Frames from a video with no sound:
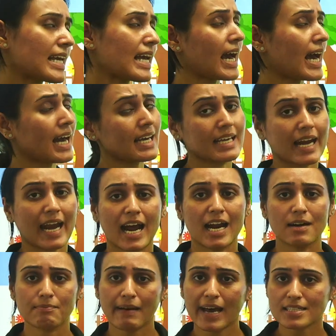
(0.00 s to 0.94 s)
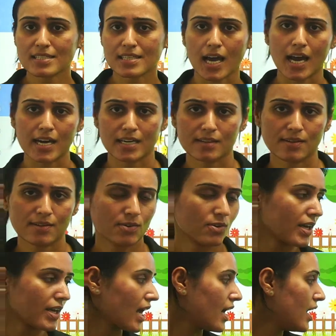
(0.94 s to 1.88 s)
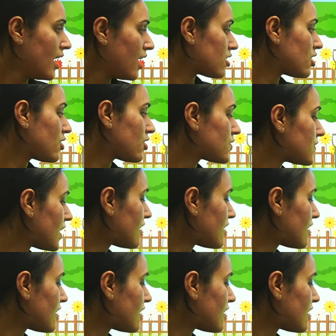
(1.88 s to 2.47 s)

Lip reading: our grandpa's garden. Okay, do you see